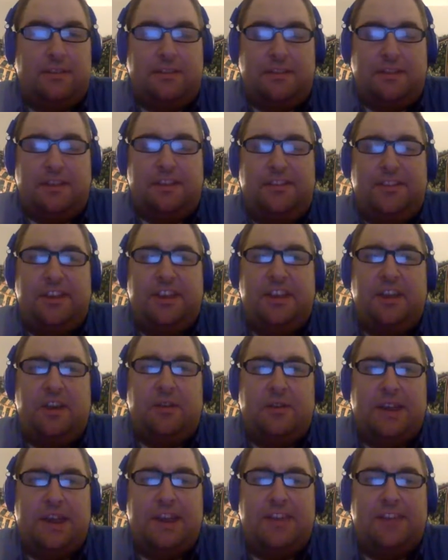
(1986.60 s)
his
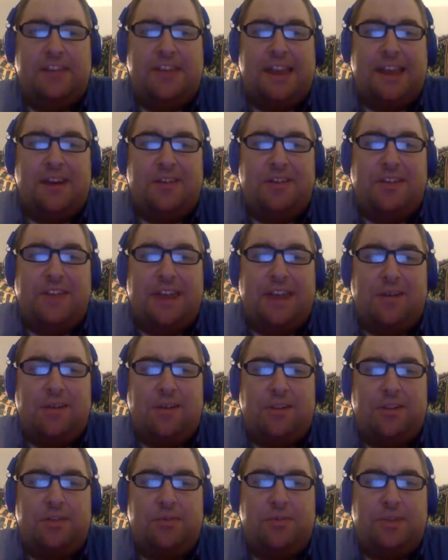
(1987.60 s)
ERA is now down
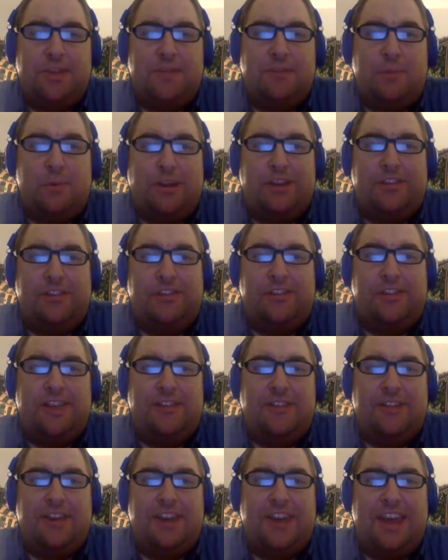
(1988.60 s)
to
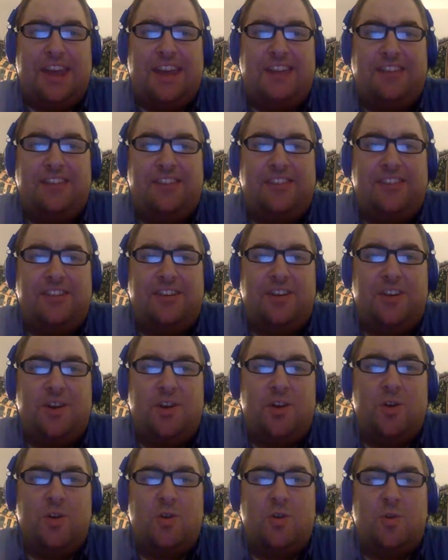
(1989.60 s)
3.78.
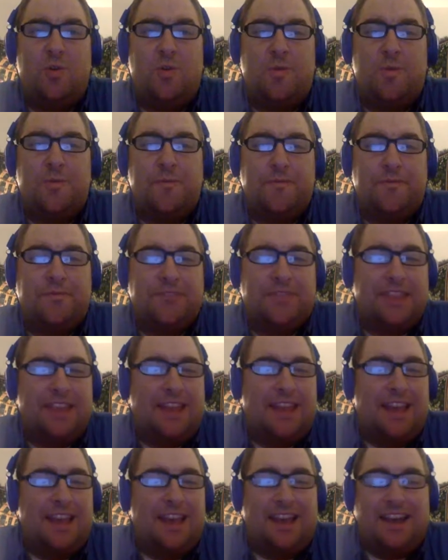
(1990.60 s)
So
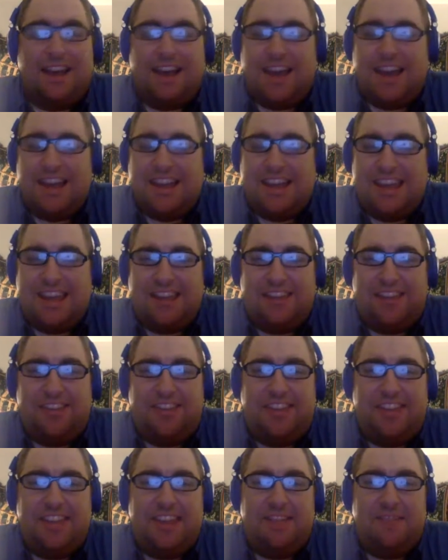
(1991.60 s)
I can't
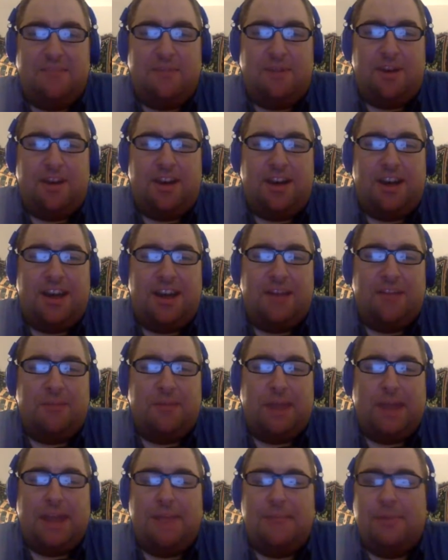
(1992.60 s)
see why
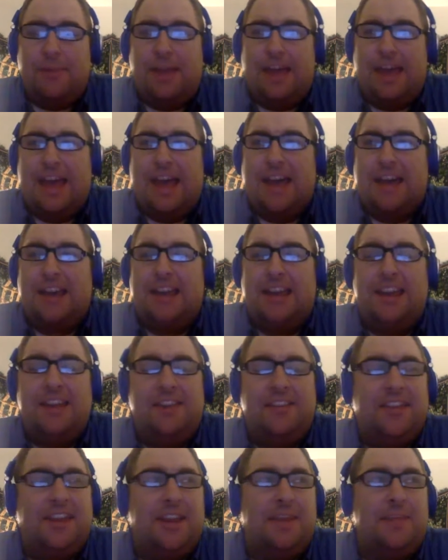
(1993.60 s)
Ray Black
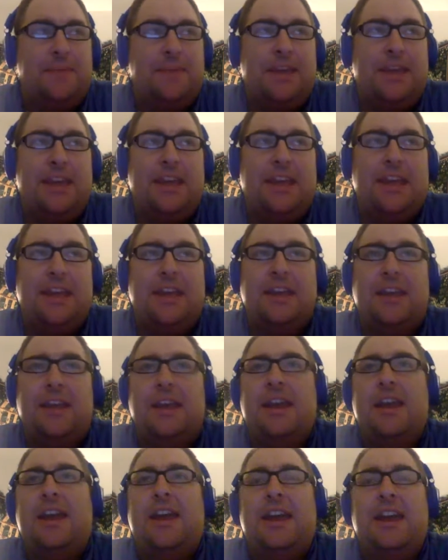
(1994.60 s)
is
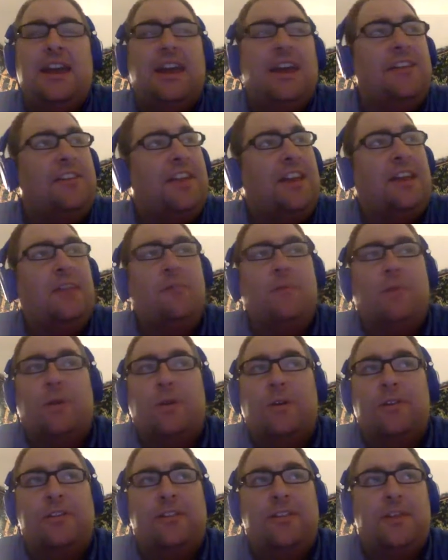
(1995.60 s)
any
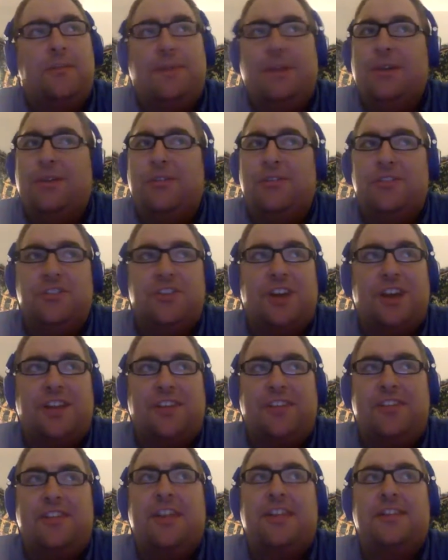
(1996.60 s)
worse than Pierce
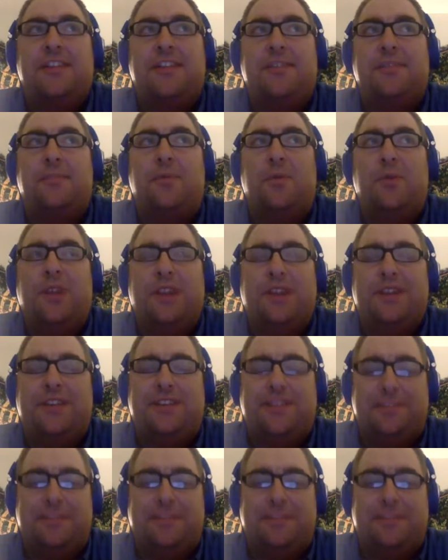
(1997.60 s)
Johnson at this point.